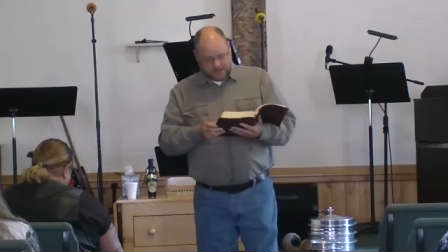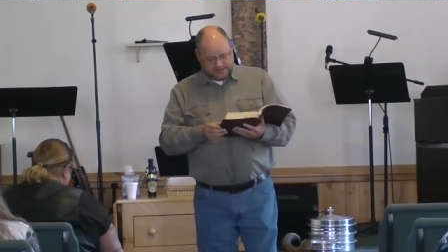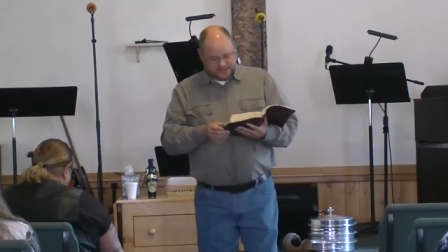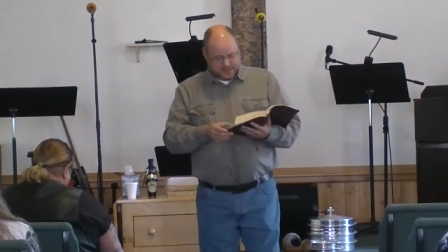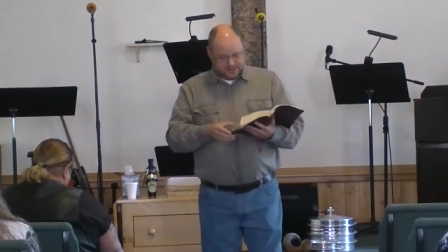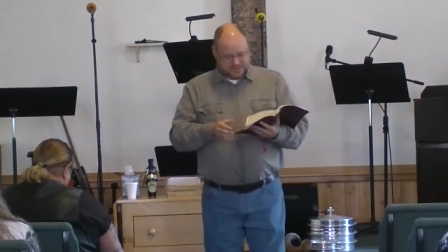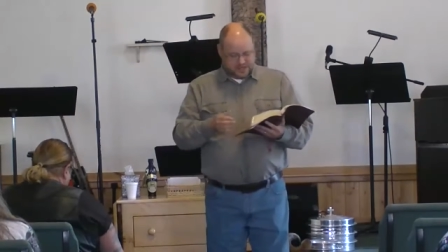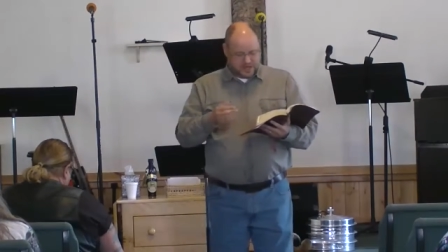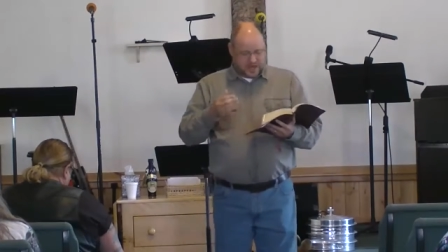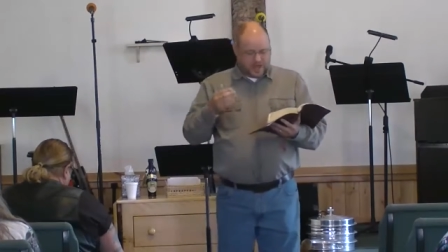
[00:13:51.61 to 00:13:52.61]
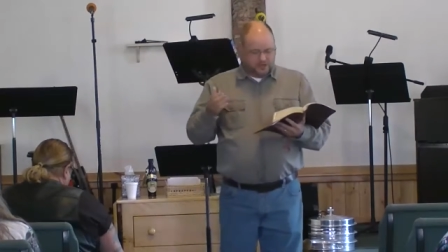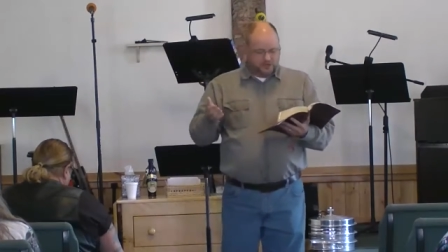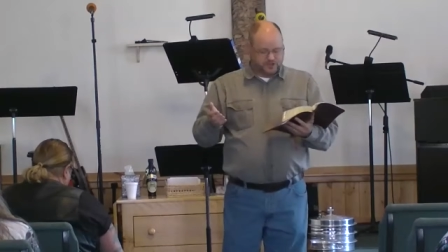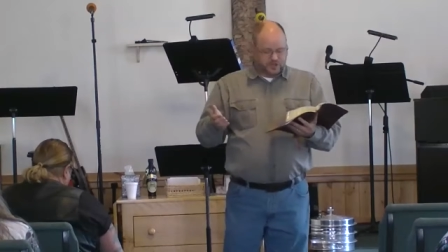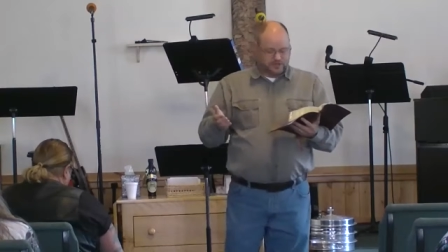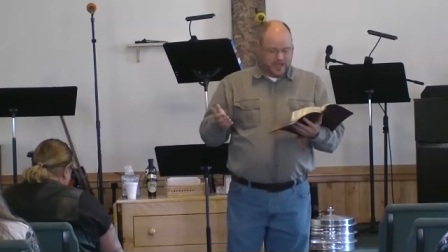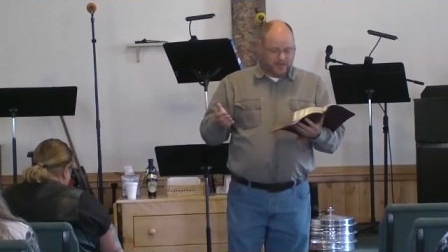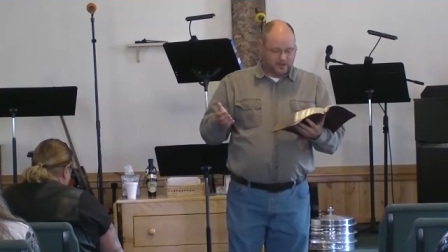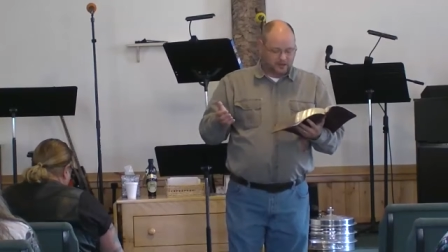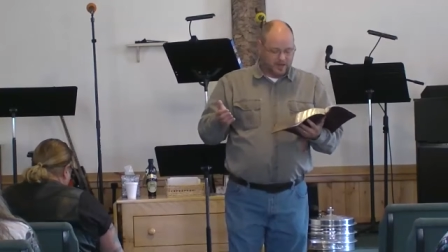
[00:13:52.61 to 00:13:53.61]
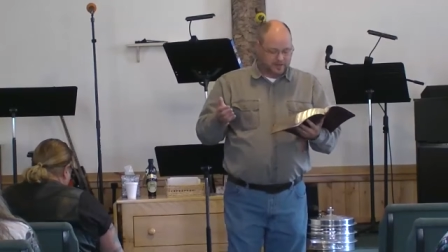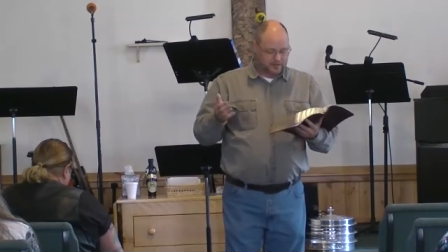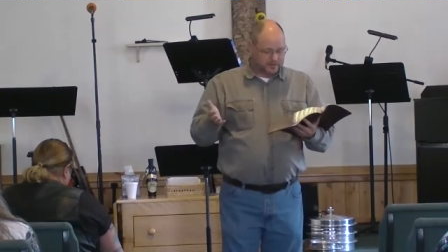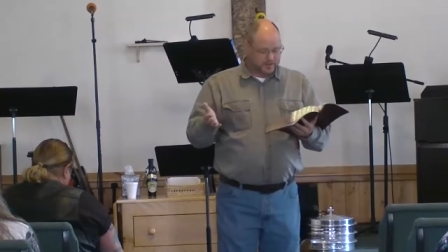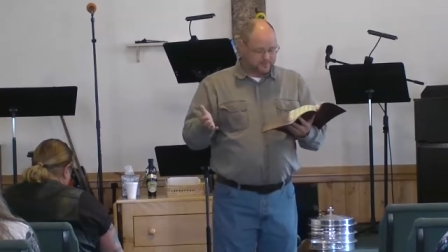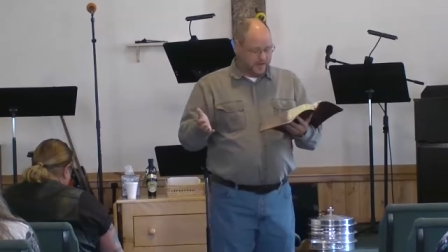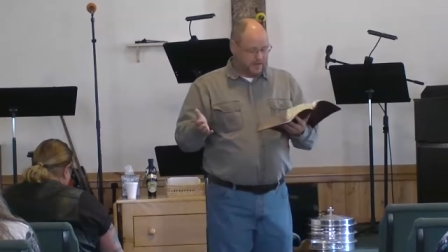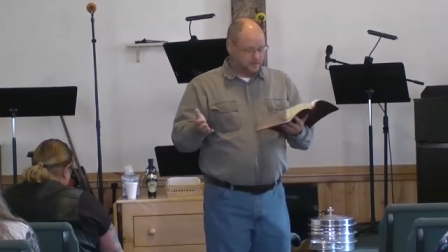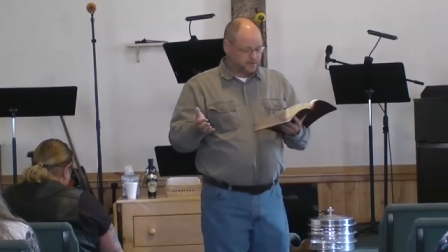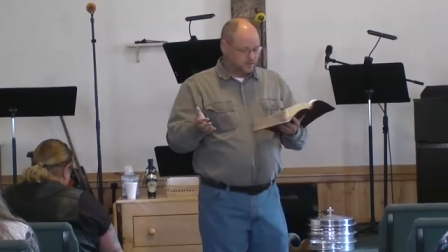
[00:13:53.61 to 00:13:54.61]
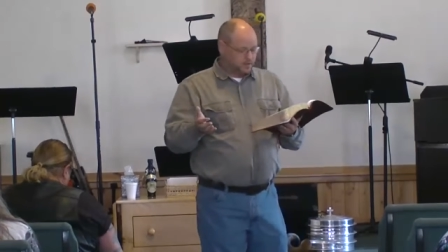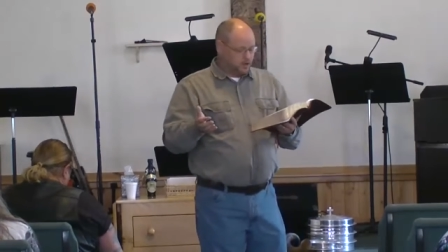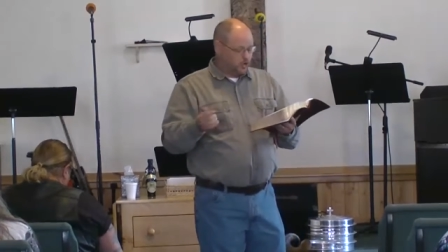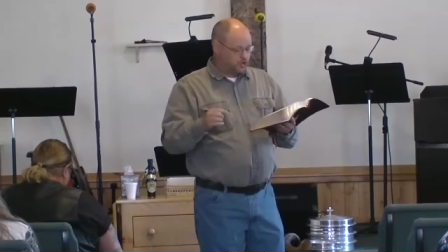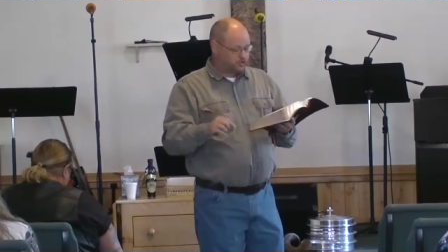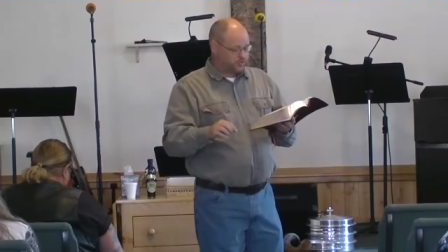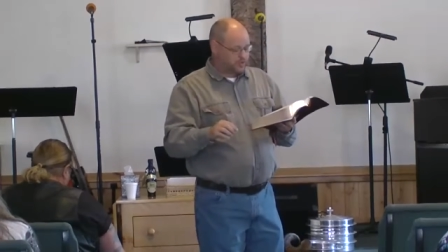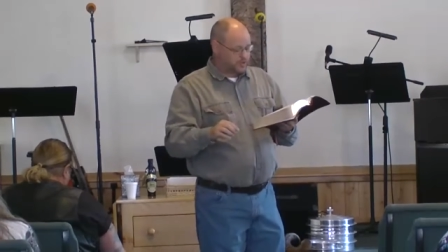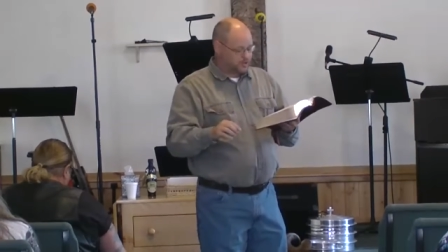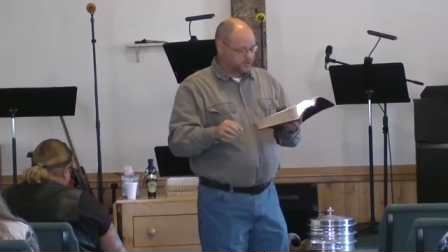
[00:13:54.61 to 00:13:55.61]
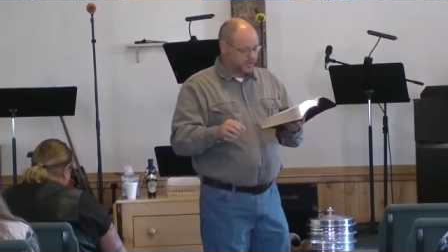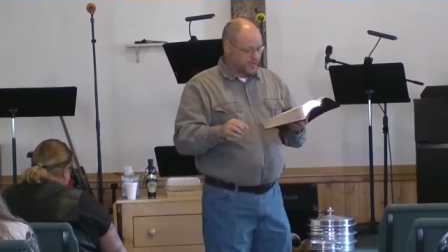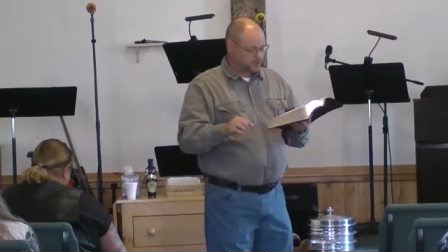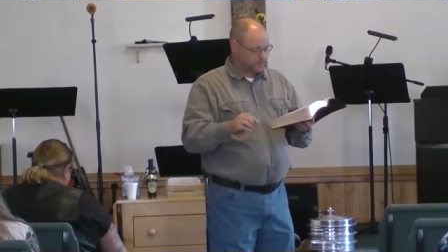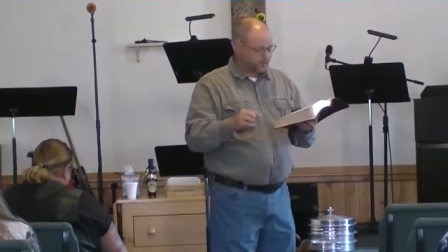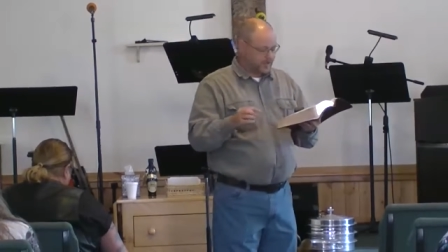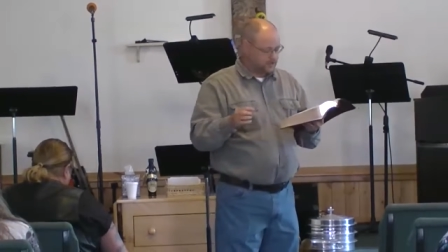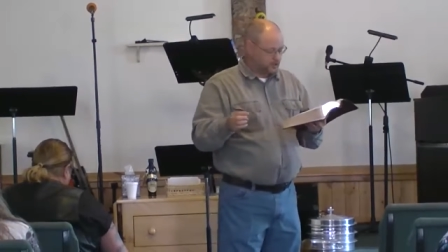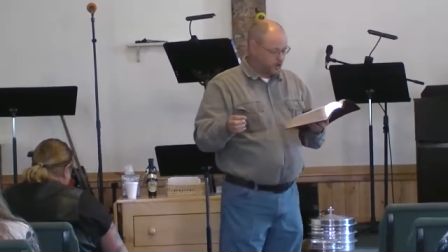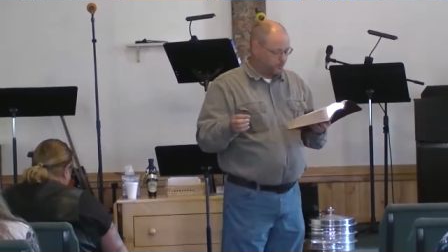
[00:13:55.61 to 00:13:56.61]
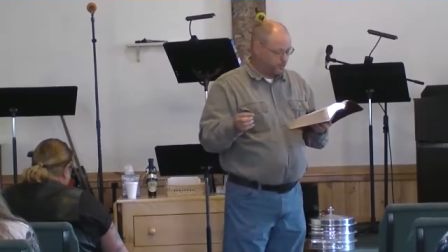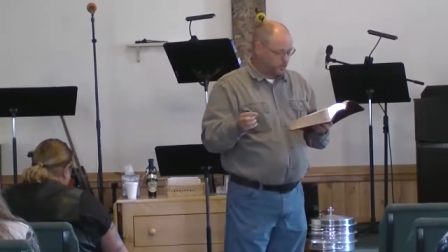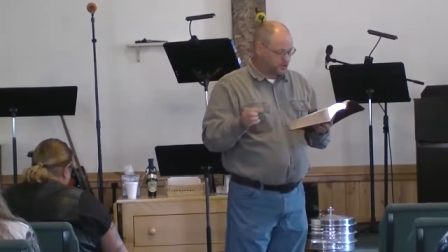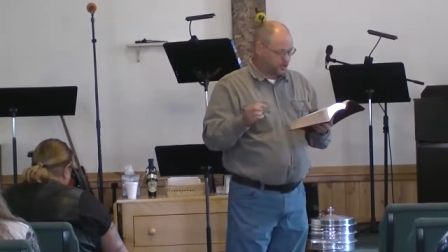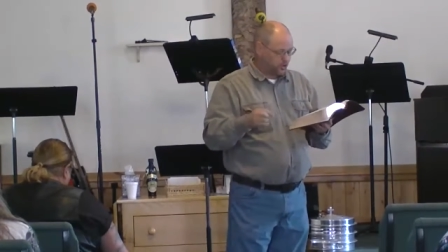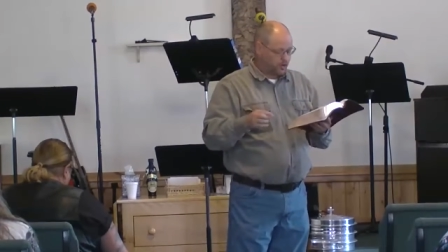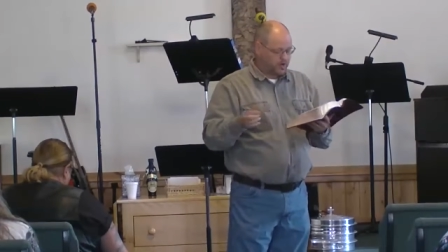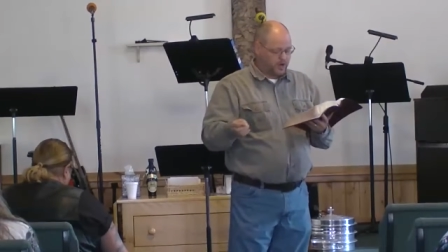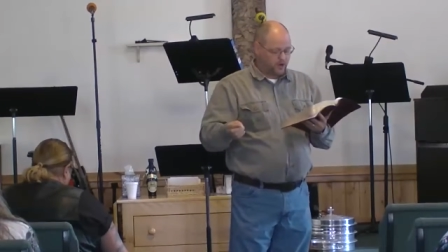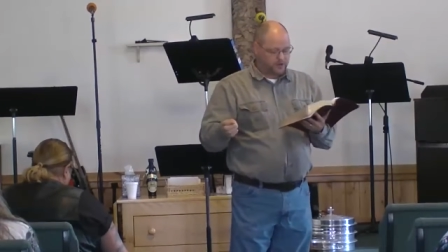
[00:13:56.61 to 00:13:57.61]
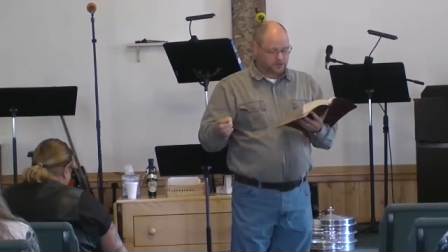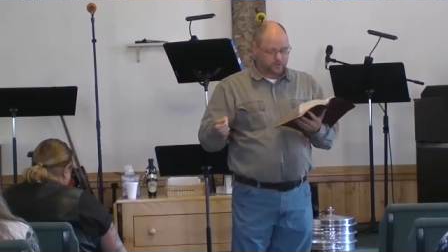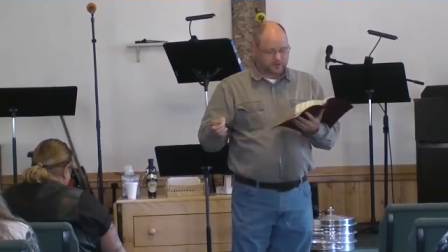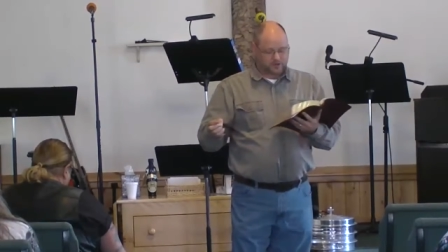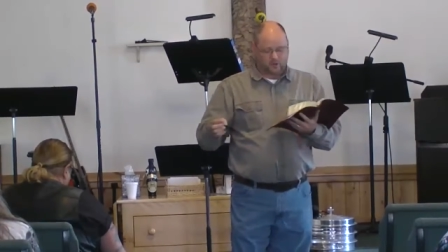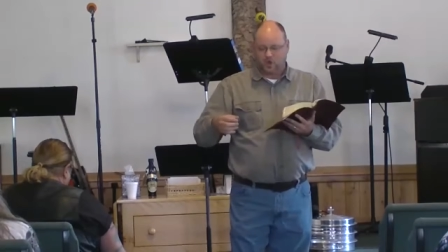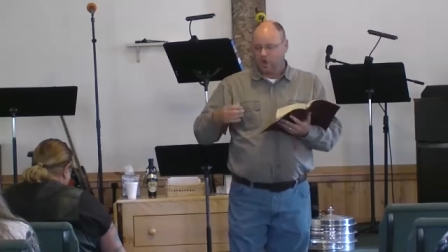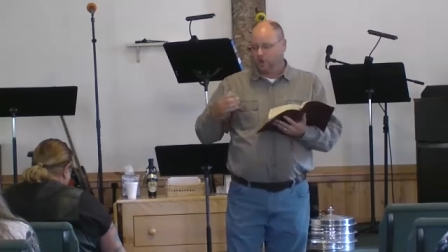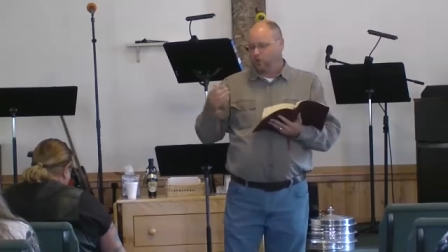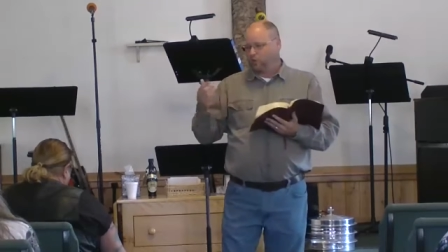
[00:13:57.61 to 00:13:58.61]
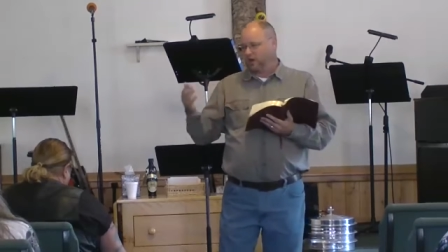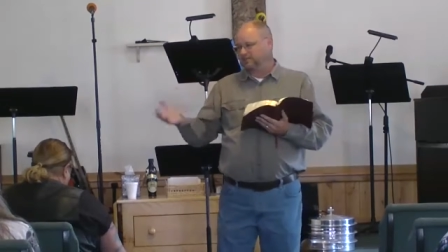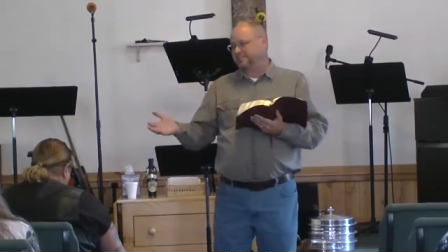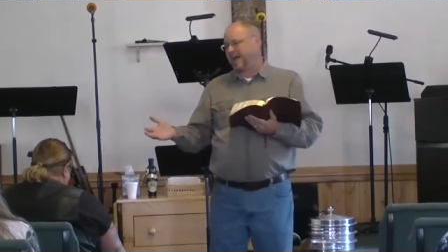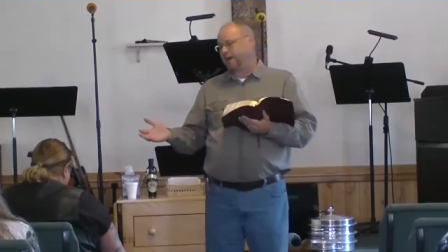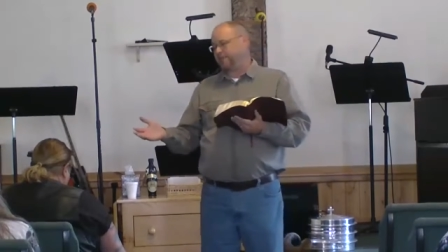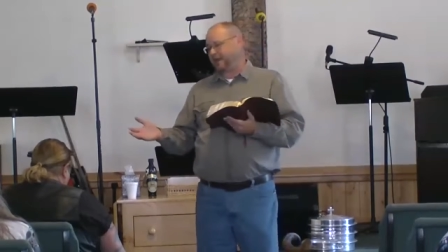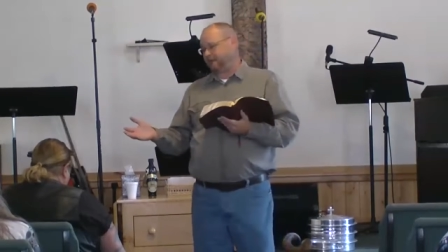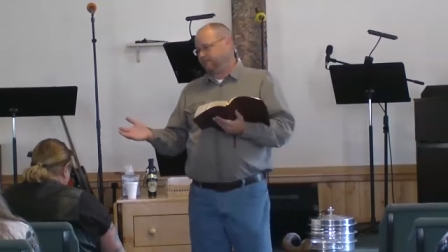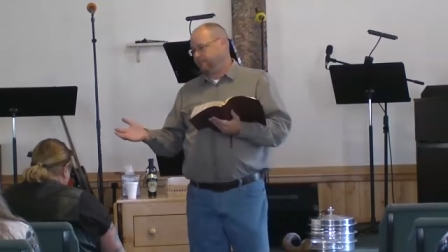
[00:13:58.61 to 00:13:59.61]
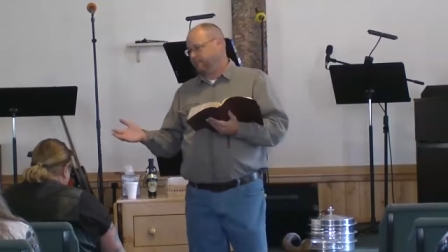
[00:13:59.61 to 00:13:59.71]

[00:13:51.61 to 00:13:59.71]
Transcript: He says, And you shall not neglect the Levite who is within your towns, for he has no portion or inheritance with you. What does that mean?